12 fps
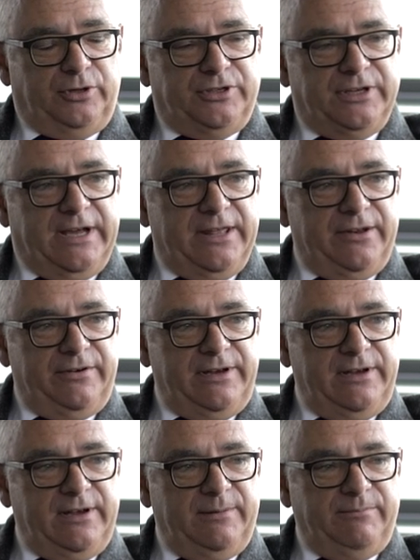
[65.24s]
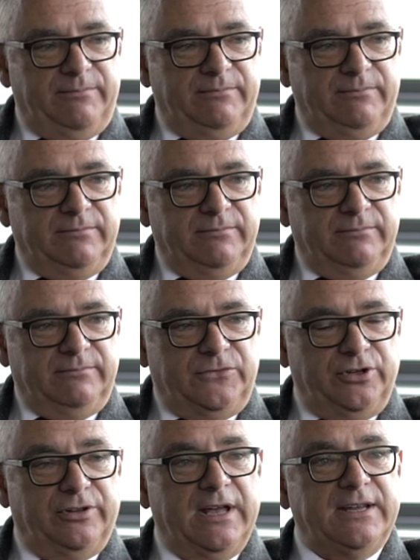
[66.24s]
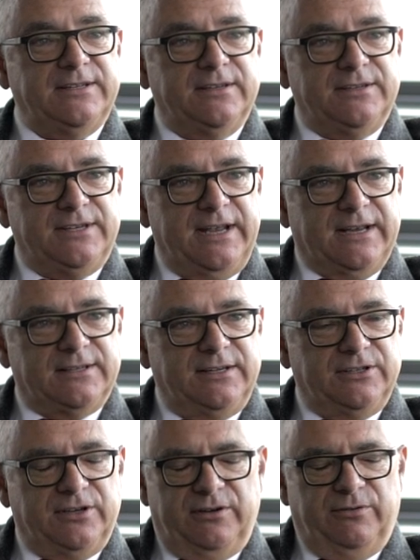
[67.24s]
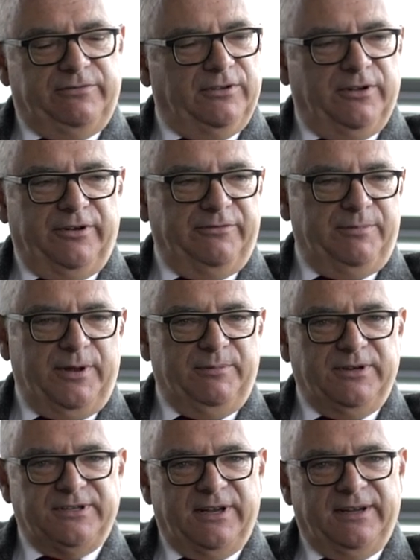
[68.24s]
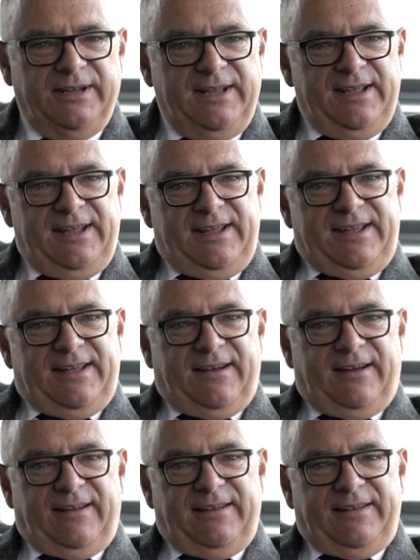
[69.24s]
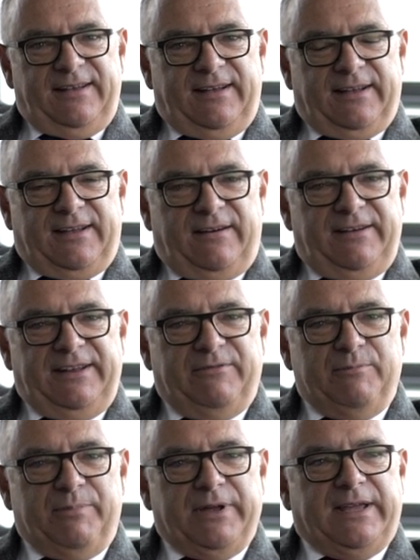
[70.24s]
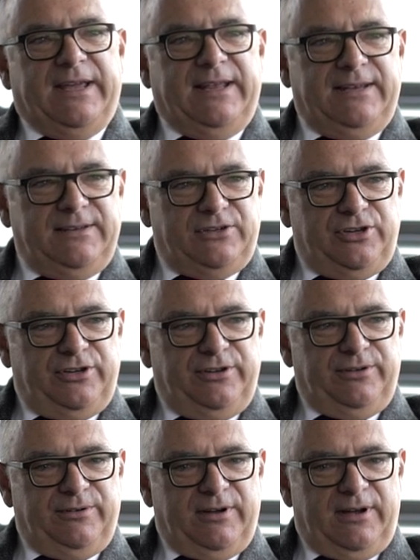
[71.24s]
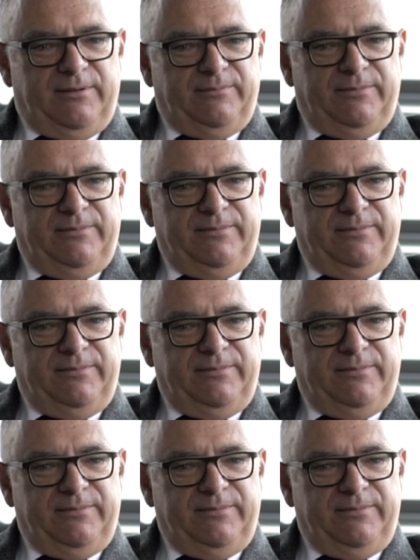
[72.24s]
put together in um, 2006. There's an awful lot of moments. I I, I can't even begin to um,